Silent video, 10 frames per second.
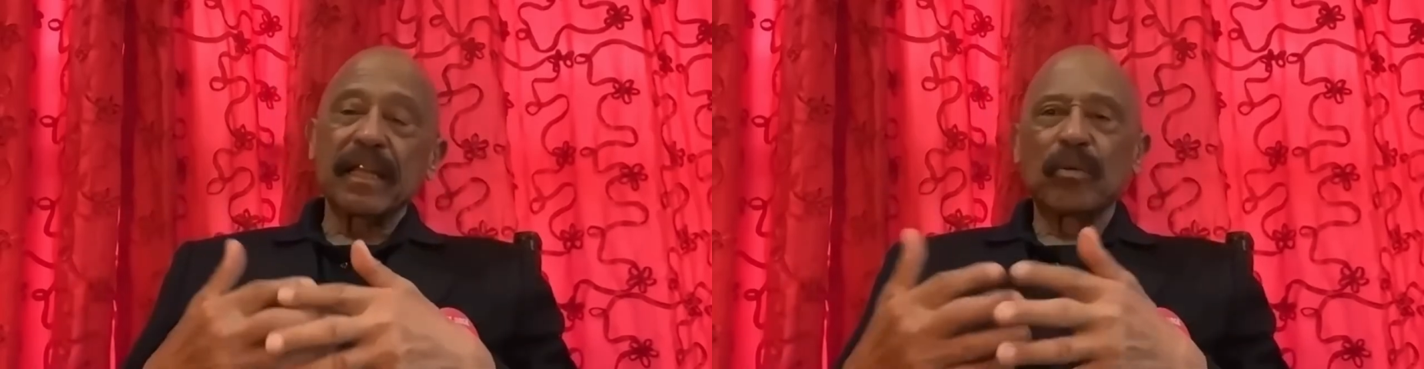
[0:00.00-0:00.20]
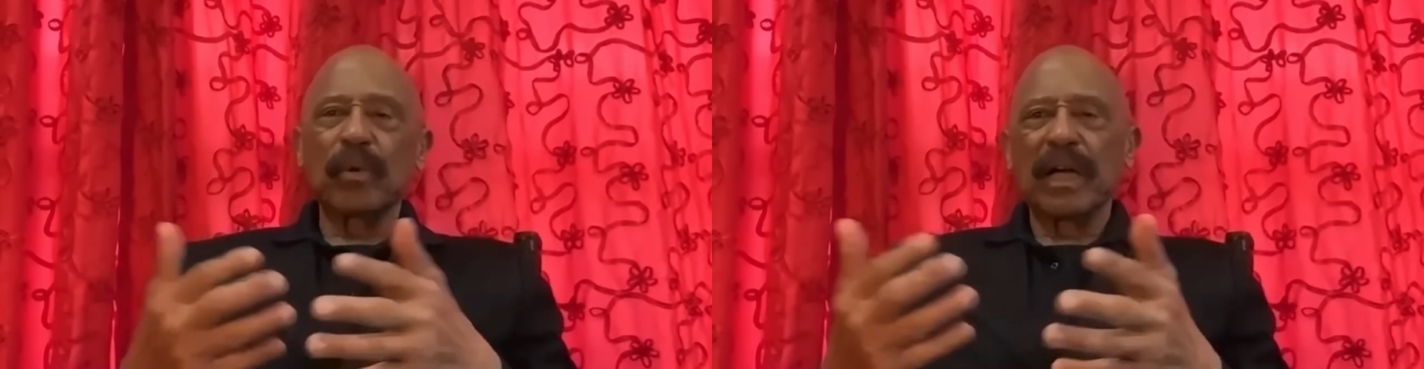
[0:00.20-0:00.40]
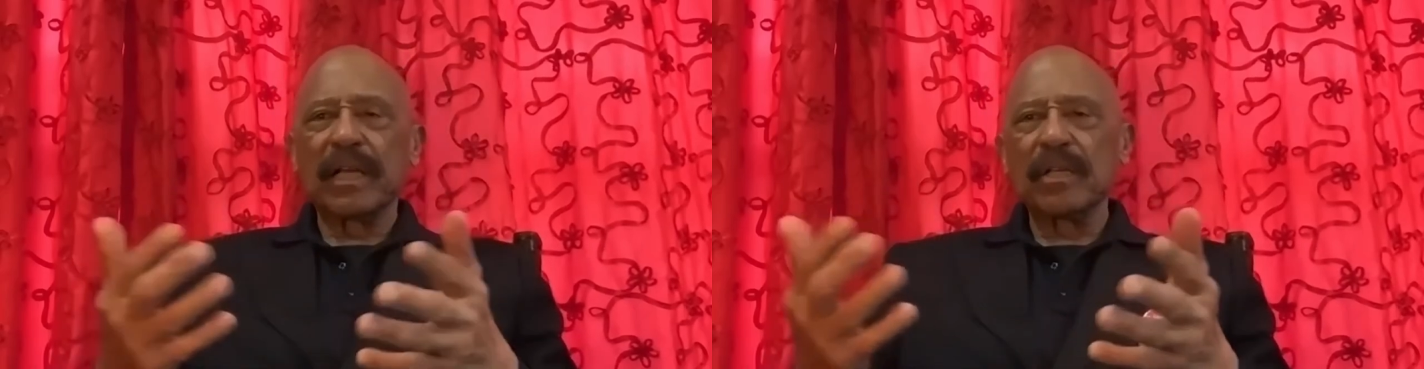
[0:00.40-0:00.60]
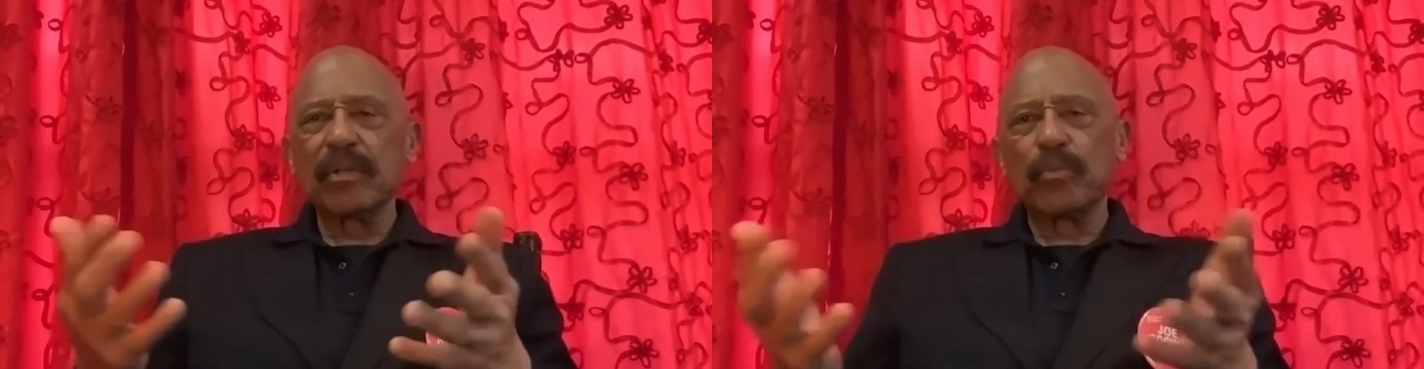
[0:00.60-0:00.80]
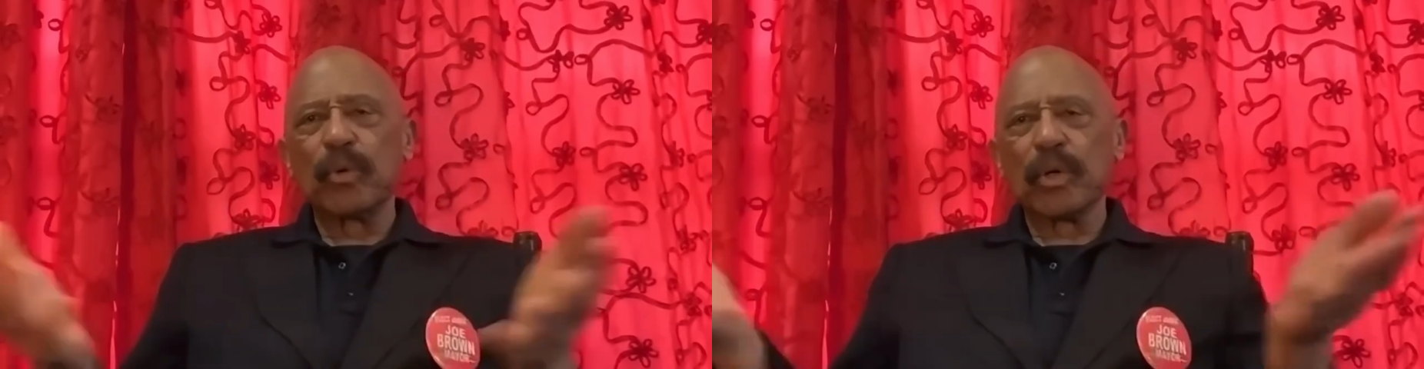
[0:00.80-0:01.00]
Now, why
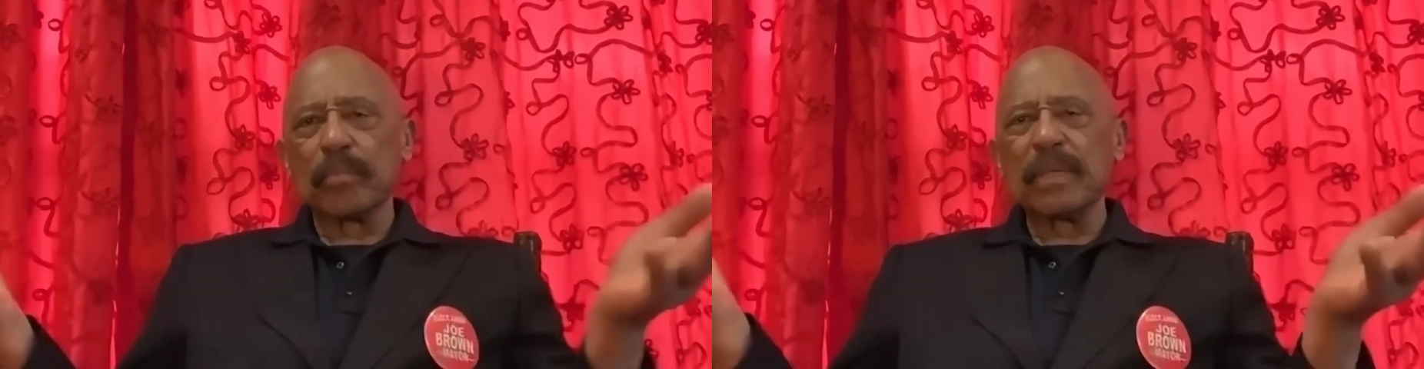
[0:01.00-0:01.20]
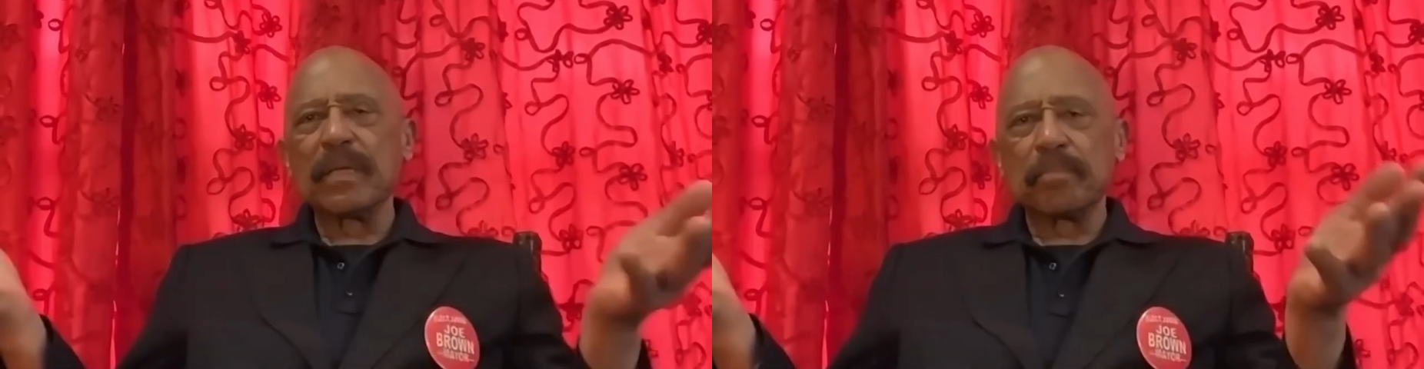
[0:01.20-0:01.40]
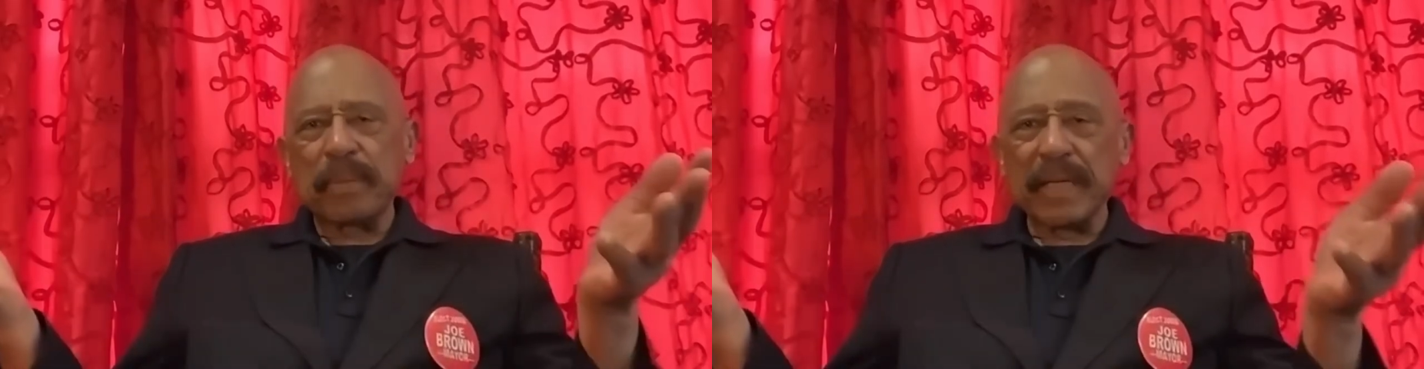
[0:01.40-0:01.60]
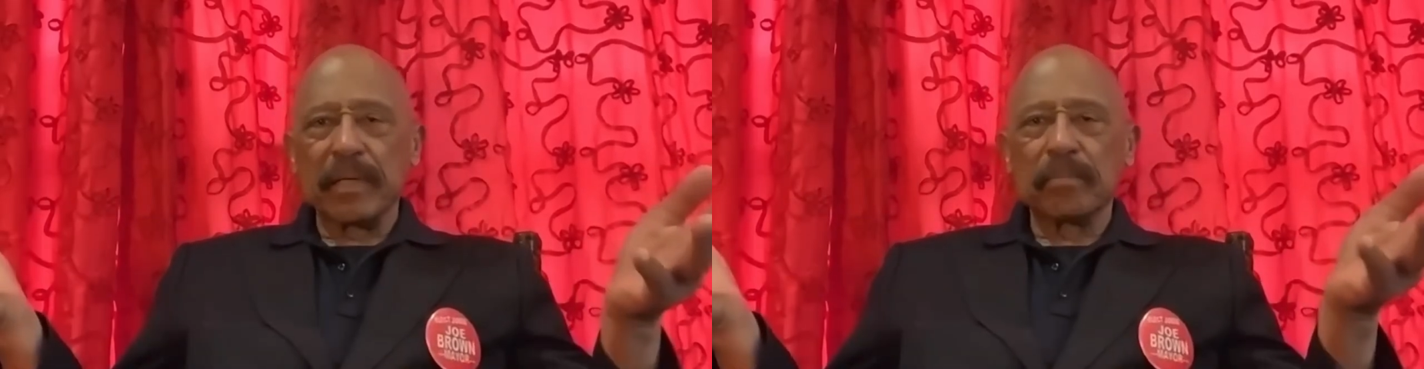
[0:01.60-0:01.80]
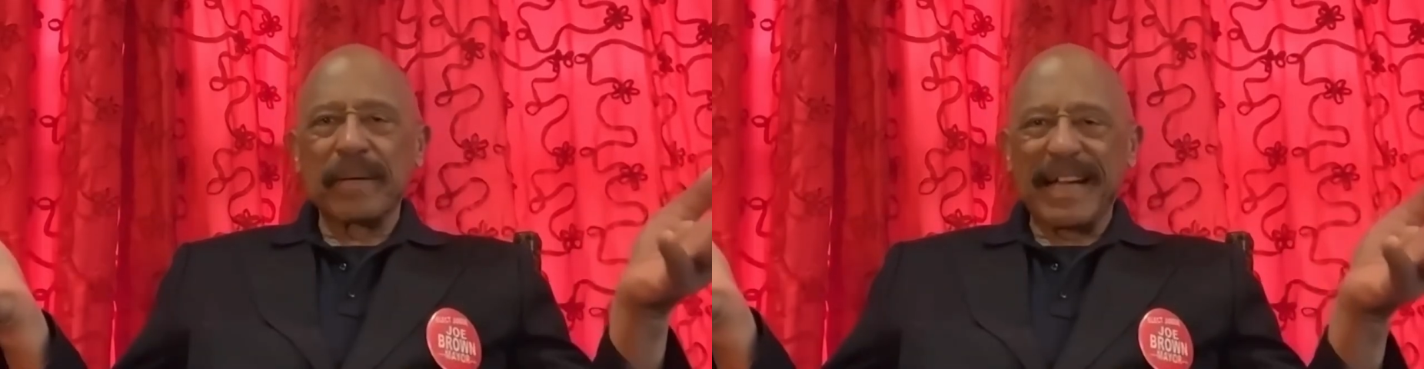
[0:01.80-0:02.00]
you'd want to be a
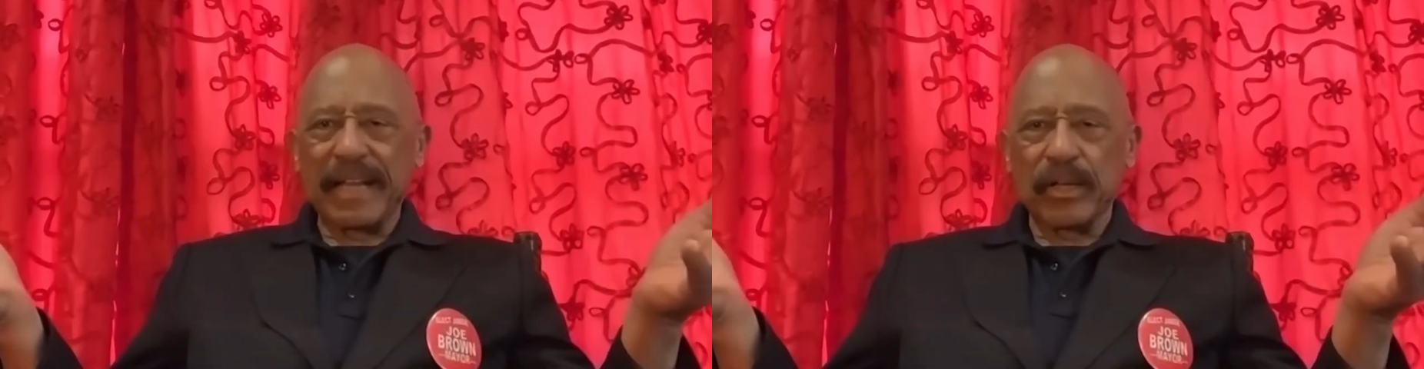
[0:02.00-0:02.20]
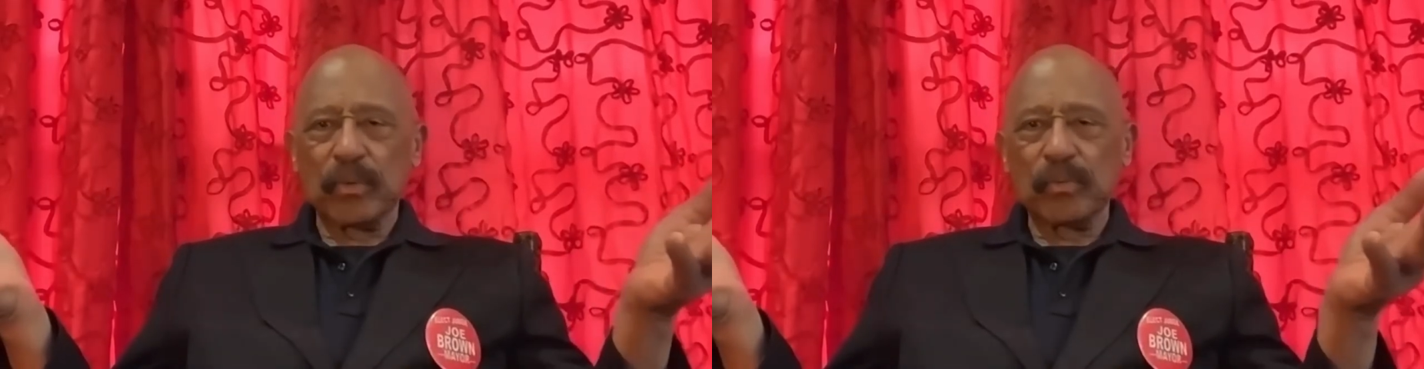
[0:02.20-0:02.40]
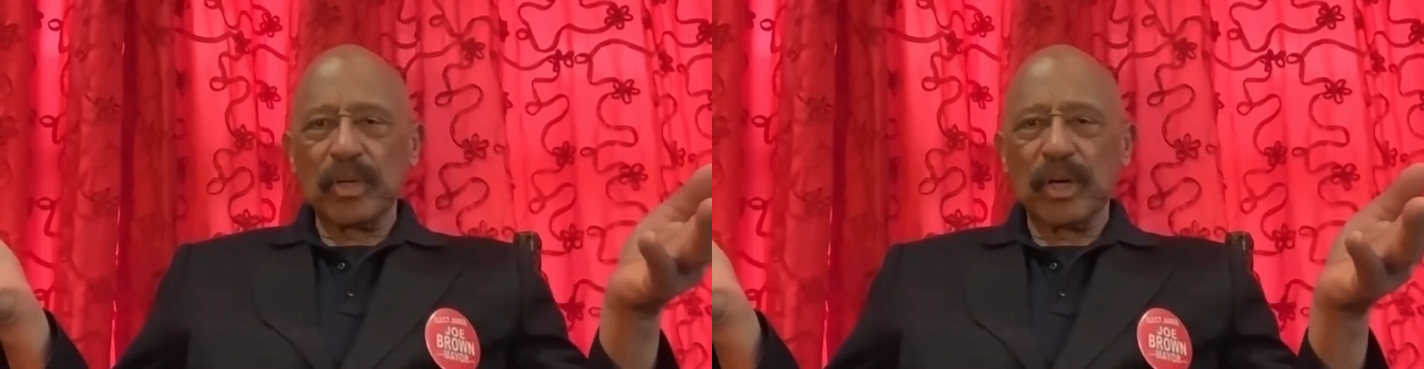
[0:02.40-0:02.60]
pimp, I don't